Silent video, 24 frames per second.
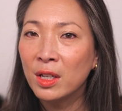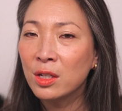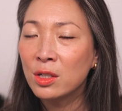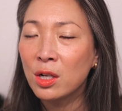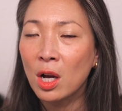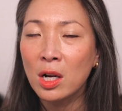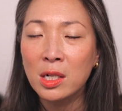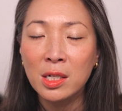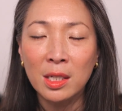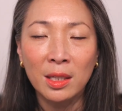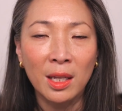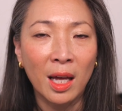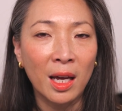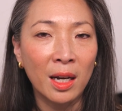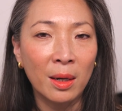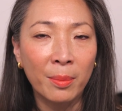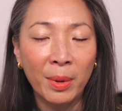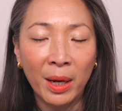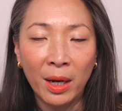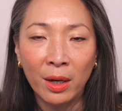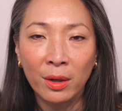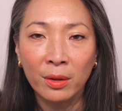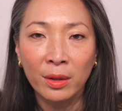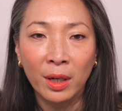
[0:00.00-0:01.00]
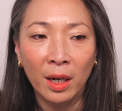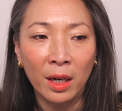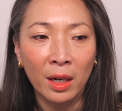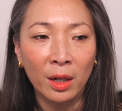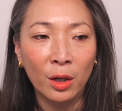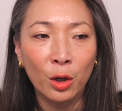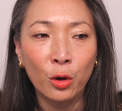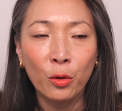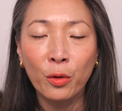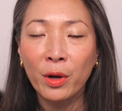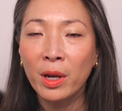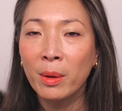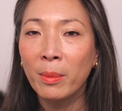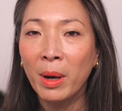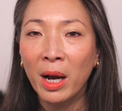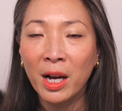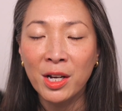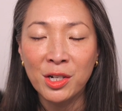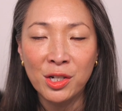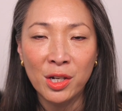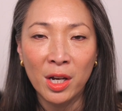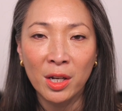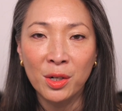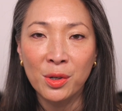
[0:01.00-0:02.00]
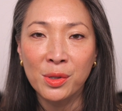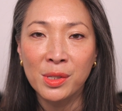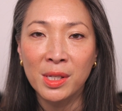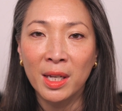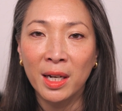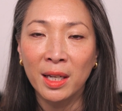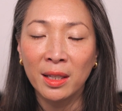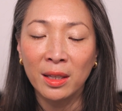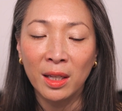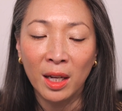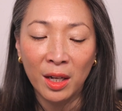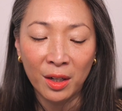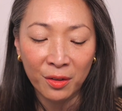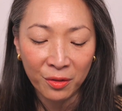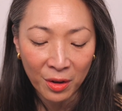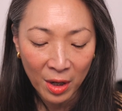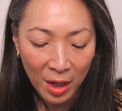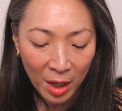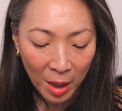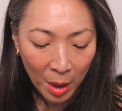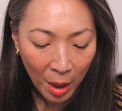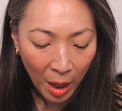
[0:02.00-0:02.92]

talked a lot about uh, cream eyeshadows that I love,